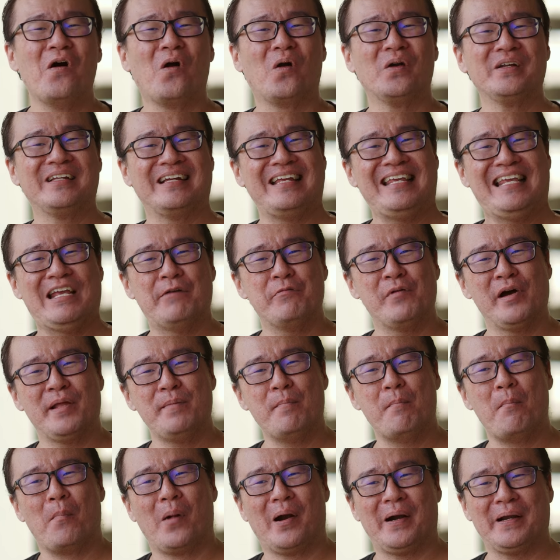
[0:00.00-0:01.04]
or the EM1
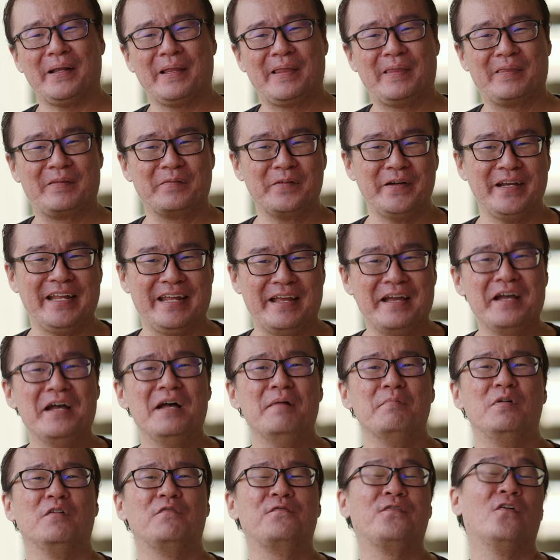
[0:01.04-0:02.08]
Mark III.
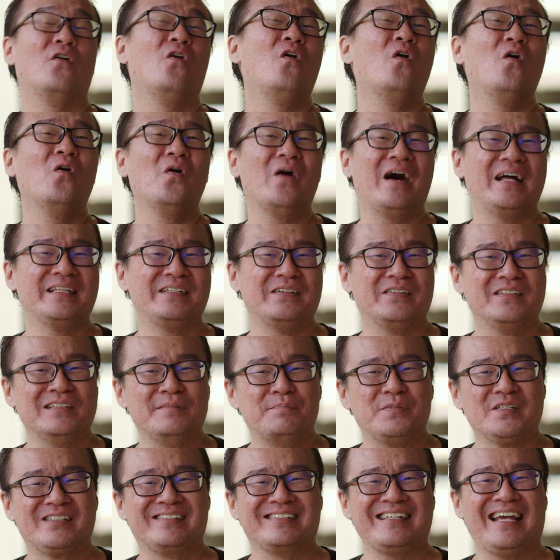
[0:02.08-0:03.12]
But for all other
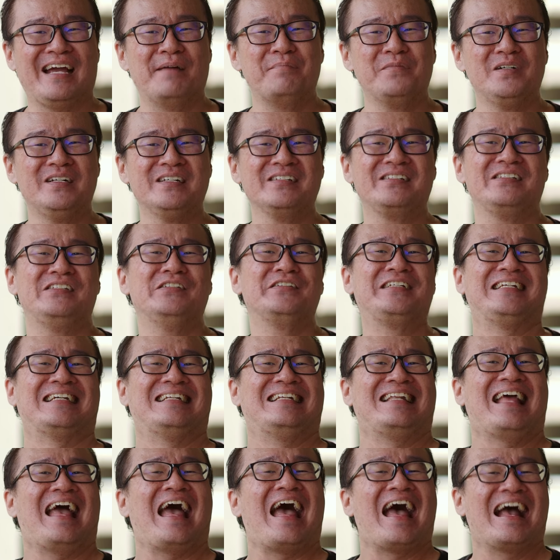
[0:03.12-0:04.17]
Olympus cameras, you
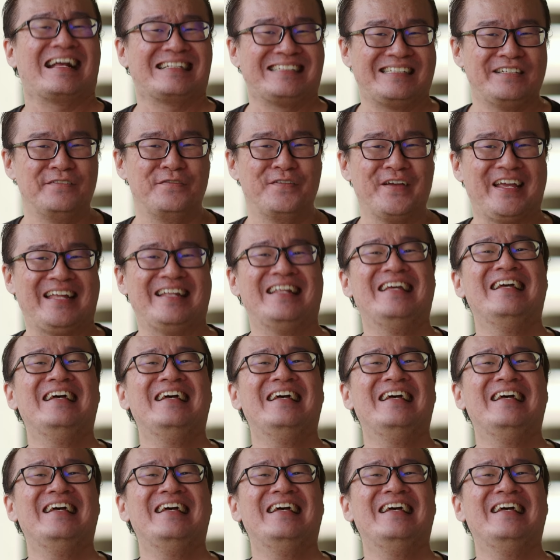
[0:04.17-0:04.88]
can activate